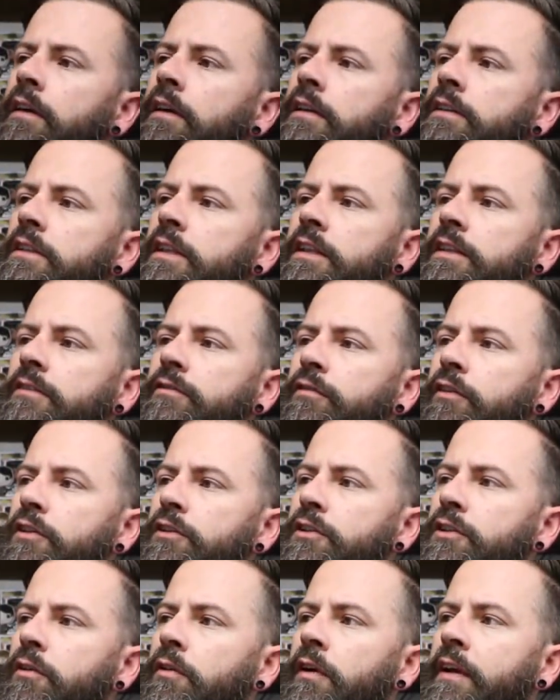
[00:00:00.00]
says
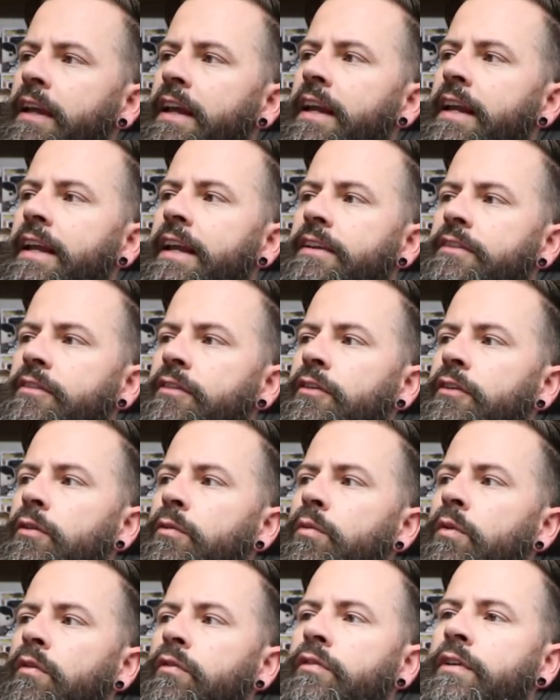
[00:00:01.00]
First Laura Kinney as the new
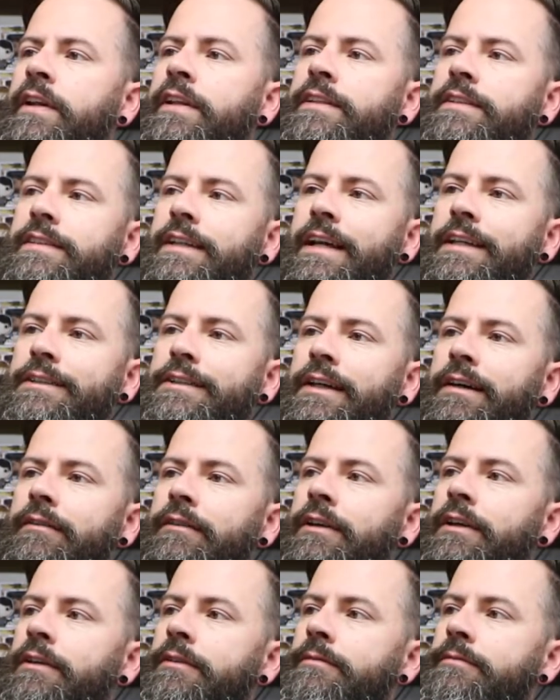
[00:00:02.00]
Wolverine sketch
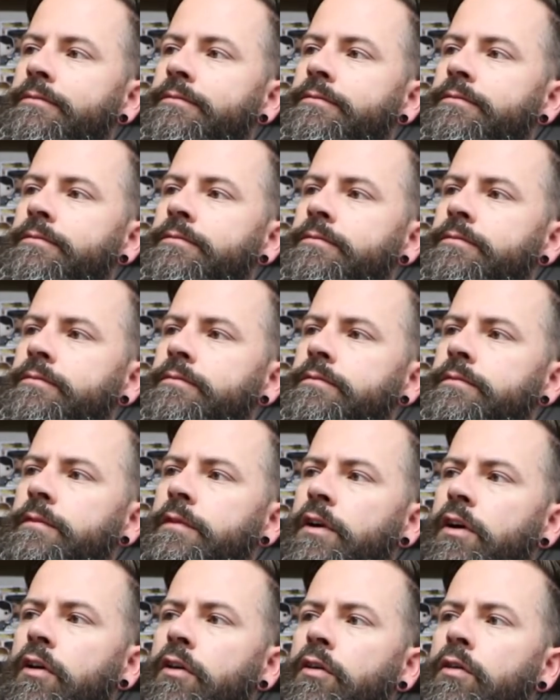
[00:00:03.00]
cover,
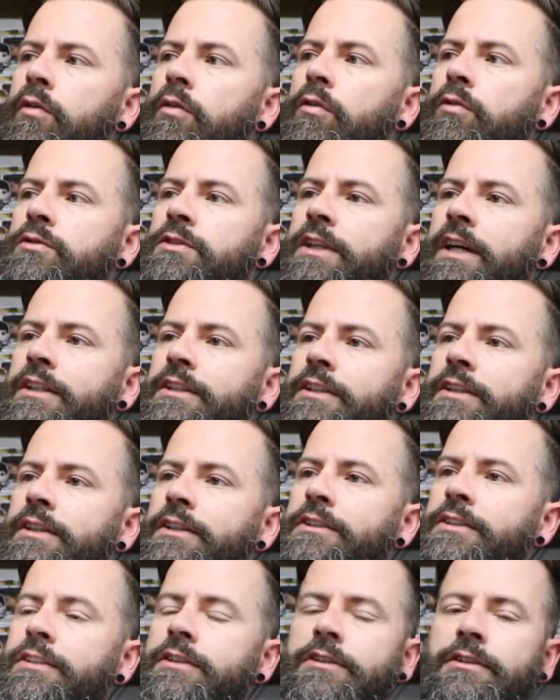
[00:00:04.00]
cargo hold sketch
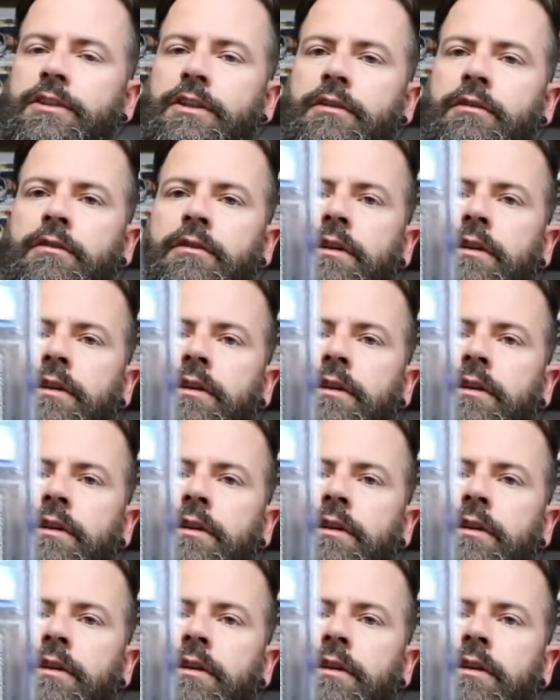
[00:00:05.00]
edition. So